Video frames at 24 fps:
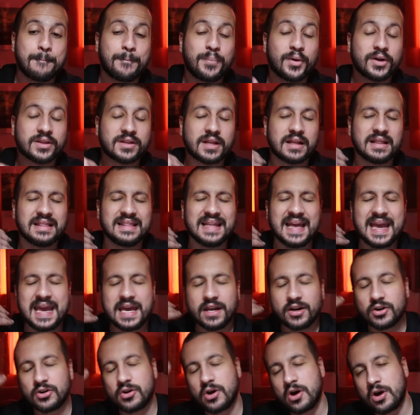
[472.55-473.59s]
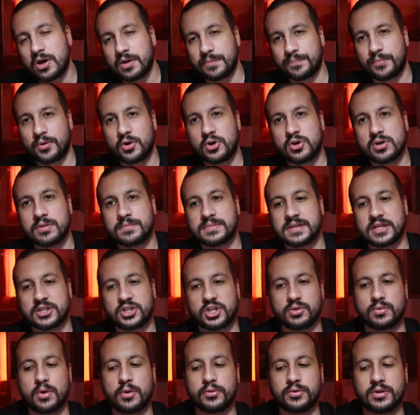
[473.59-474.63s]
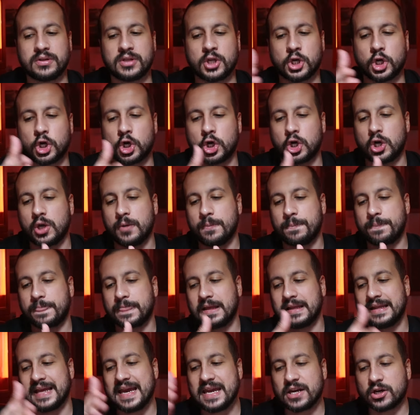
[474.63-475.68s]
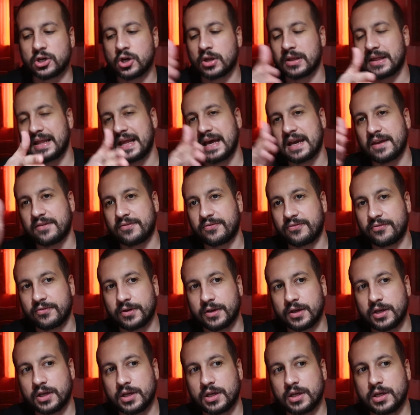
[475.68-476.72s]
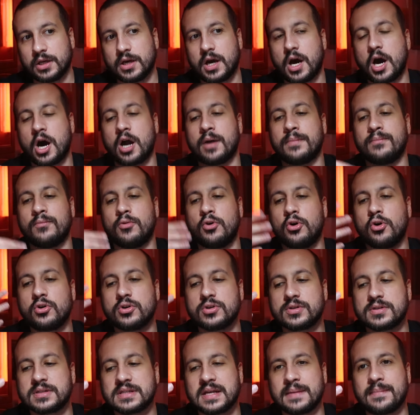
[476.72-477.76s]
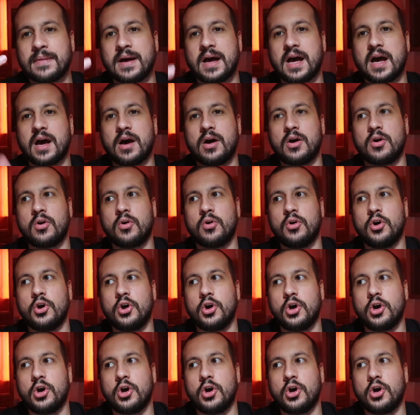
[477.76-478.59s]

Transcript: but the later on poems that she wrote in her later on life are more somehow